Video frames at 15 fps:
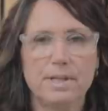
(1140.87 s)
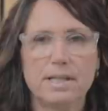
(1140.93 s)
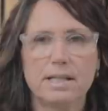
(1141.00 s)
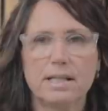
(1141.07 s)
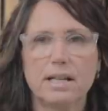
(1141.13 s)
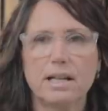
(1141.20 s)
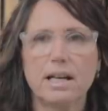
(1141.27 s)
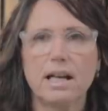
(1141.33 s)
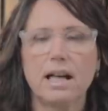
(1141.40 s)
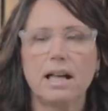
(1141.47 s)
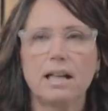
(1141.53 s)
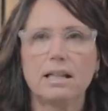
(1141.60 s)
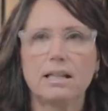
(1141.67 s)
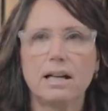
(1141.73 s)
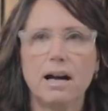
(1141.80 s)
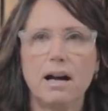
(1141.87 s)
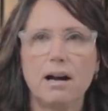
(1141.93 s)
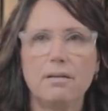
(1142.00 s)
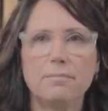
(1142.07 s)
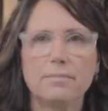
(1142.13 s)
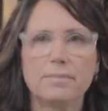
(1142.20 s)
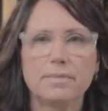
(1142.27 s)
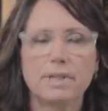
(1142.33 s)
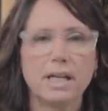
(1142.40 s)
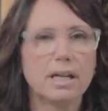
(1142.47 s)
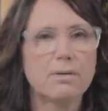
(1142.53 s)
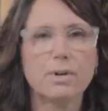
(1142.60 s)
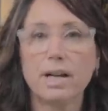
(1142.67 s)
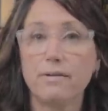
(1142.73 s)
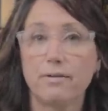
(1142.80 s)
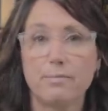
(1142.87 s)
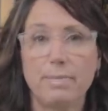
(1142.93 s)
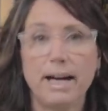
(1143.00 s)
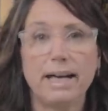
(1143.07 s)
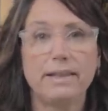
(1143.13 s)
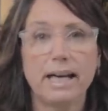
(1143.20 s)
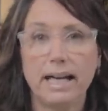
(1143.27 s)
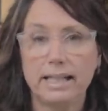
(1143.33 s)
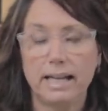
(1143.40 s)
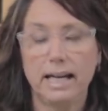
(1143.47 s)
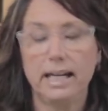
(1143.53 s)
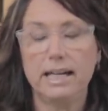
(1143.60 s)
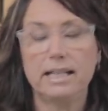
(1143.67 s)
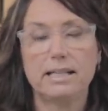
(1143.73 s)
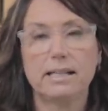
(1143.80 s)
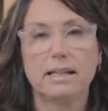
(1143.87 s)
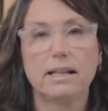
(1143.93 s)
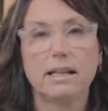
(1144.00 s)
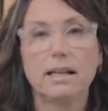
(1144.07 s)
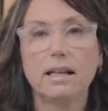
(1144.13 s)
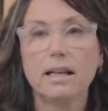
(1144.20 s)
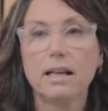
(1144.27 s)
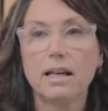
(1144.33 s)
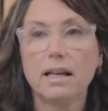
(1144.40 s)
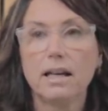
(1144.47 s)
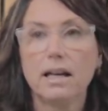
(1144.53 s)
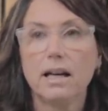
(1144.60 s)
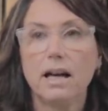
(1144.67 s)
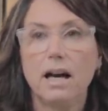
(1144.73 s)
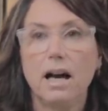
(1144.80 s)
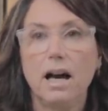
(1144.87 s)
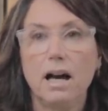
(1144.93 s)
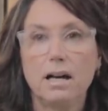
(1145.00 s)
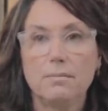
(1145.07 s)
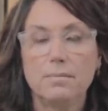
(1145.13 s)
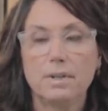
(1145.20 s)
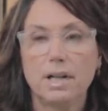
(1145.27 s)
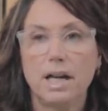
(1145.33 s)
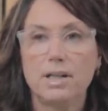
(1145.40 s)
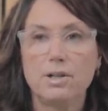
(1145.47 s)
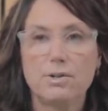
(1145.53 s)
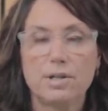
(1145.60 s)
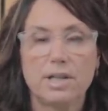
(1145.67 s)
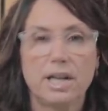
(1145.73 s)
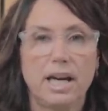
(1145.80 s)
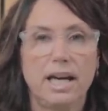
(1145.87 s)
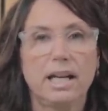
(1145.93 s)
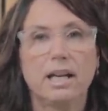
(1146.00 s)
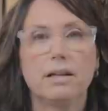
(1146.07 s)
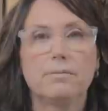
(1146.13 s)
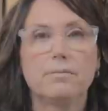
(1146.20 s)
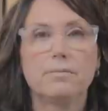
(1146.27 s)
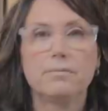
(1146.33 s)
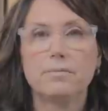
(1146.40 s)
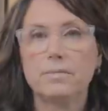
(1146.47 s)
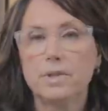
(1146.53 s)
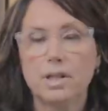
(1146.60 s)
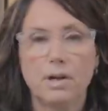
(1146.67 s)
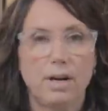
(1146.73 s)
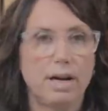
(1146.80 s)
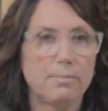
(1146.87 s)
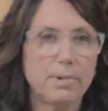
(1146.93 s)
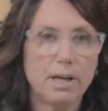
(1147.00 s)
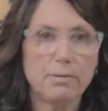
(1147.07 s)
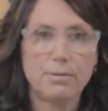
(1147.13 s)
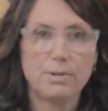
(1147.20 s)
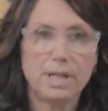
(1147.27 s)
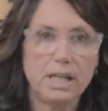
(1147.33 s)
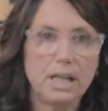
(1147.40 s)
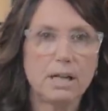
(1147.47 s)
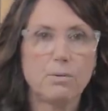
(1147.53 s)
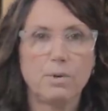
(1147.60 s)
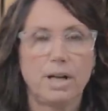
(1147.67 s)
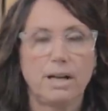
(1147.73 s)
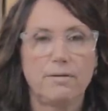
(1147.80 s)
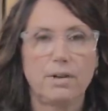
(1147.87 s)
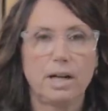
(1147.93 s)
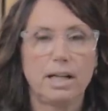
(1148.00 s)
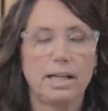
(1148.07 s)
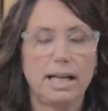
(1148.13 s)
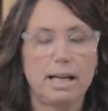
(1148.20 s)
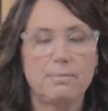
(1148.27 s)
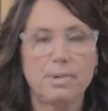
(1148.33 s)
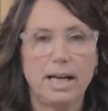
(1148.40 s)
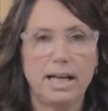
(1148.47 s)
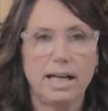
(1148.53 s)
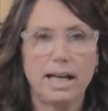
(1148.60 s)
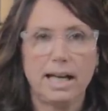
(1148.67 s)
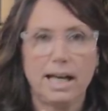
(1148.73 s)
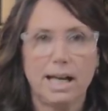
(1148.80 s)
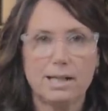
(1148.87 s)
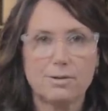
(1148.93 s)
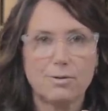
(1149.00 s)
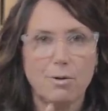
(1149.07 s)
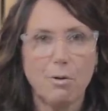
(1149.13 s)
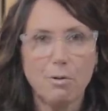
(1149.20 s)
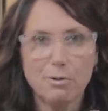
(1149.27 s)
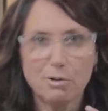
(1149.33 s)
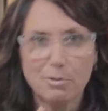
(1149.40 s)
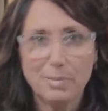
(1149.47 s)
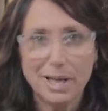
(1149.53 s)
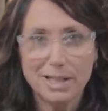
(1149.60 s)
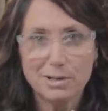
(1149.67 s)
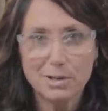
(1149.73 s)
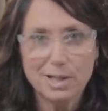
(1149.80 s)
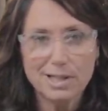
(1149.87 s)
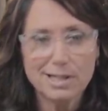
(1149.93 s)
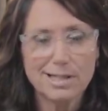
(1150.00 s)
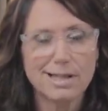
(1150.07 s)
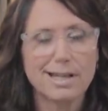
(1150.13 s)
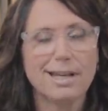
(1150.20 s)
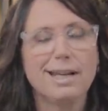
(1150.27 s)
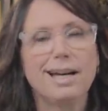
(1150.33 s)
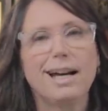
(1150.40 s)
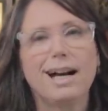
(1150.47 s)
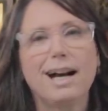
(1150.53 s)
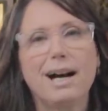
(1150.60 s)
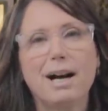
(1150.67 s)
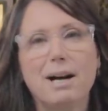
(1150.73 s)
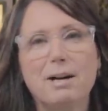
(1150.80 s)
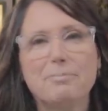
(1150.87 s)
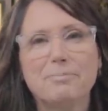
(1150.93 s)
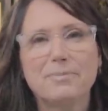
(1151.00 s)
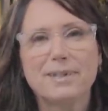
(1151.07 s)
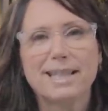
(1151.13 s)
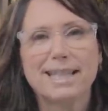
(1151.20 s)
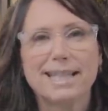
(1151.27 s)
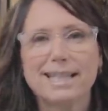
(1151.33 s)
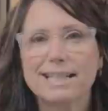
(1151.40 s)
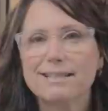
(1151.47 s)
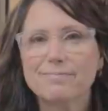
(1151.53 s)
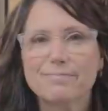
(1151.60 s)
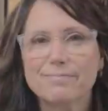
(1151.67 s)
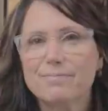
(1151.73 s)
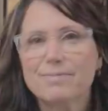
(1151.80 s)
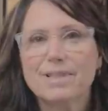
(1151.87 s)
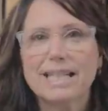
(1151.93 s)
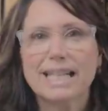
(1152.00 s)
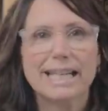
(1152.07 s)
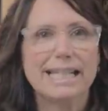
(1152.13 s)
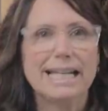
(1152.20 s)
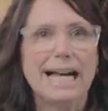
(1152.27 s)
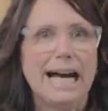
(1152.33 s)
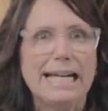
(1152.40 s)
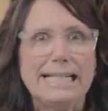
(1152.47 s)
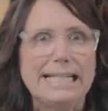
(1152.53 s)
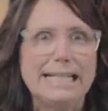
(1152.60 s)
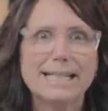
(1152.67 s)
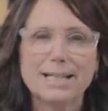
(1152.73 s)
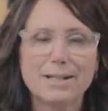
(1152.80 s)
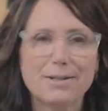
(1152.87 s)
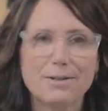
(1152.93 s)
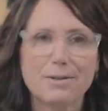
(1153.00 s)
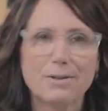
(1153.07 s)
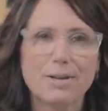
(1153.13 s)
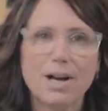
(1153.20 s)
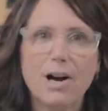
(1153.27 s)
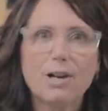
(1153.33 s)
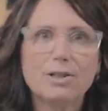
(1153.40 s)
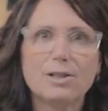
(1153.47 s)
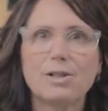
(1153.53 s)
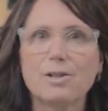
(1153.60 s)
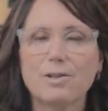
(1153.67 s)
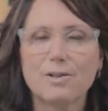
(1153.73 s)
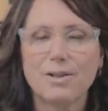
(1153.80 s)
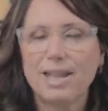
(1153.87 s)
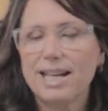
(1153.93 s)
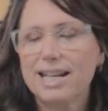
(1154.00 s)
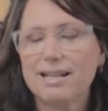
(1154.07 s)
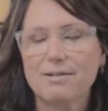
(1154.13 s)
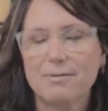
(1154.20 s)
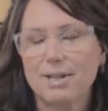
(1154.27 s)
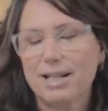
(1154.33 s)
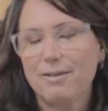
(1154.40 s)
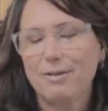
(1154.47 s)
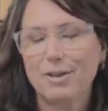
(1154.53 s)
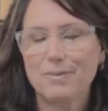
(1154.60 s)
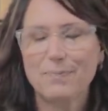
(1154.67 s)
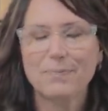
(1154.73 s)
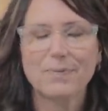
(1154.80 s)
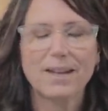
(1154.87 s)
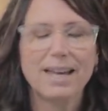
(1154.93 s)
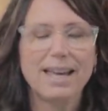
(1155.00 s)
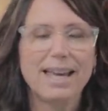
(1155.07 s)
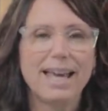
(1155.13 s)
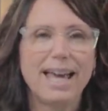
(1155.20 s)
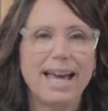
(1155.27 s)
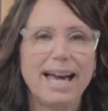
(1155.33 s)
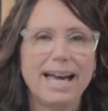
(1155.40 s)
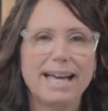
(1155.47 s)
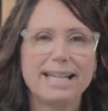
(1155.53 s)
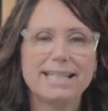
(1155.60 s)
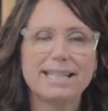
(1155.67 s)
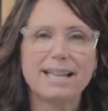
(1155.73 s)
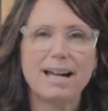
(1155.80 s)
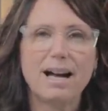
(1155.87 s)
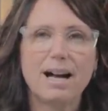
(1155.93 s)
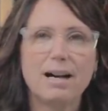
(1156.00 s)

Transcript: was getting ready for bed that night, I usually kind of, you know, have my routine or whatever, and I lay in bed and I kind of scroll through Pinterest and get ideas or colors or things, whatever. And